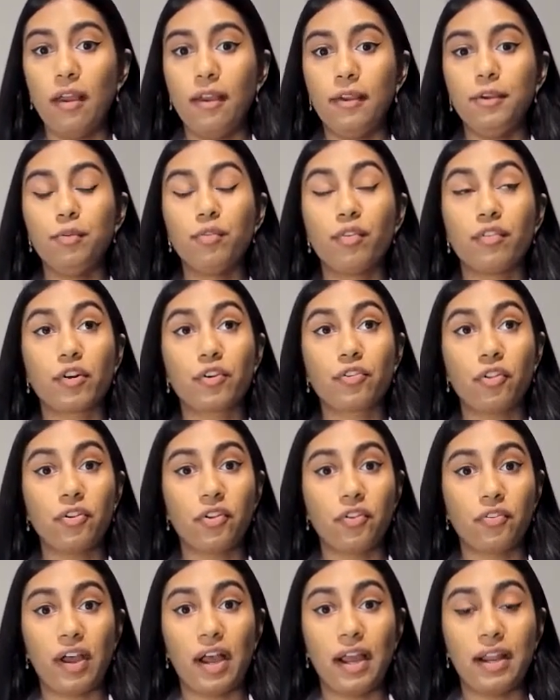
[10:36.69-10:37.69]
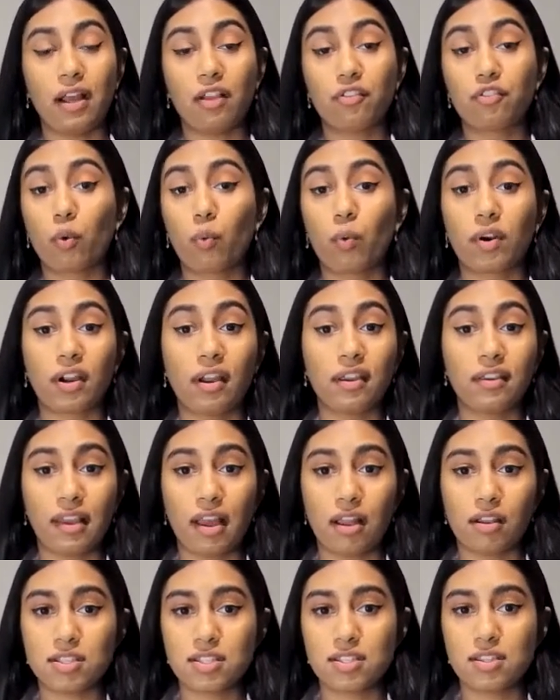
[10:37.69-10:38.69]
Universal design has to work
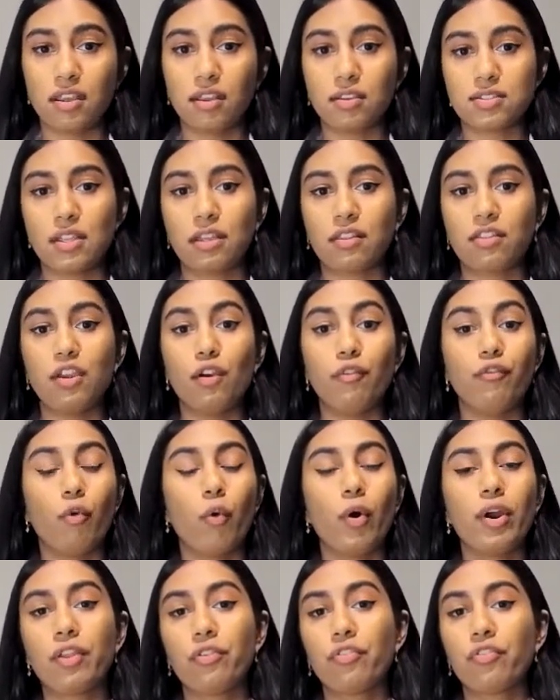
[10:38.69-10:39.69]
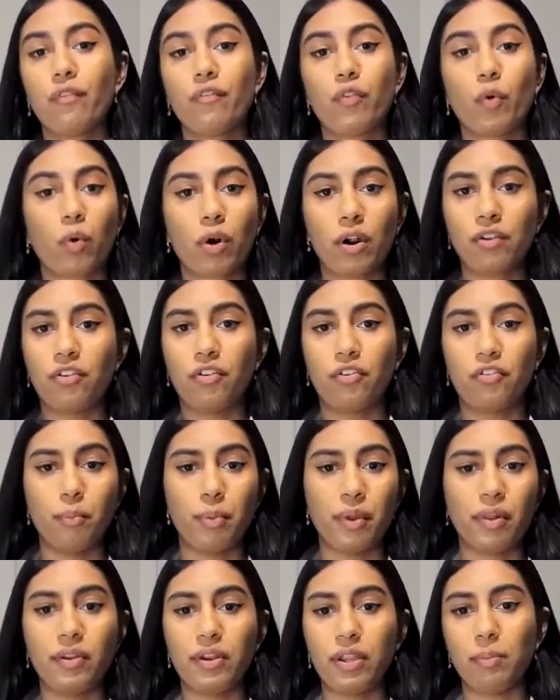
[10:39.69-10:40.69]
against things like the avoidance of the word
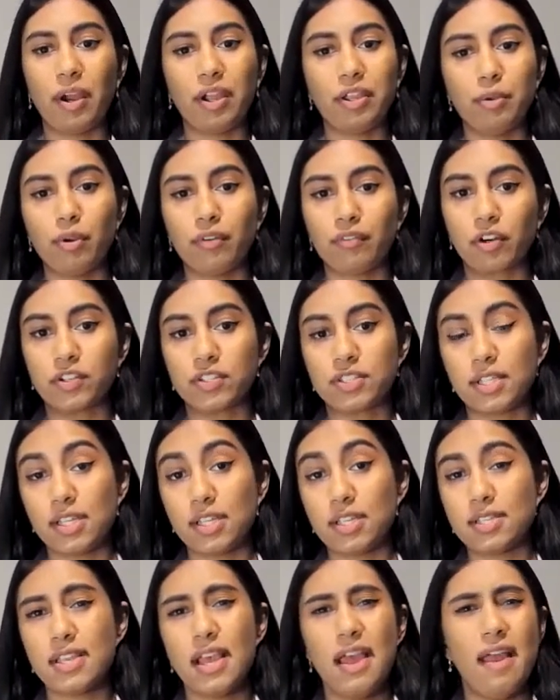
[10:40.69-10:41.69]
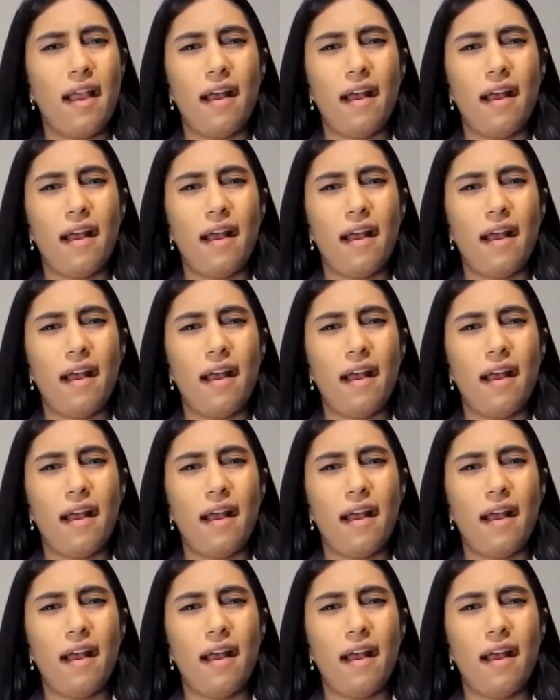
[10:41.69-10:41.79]
disability by universities,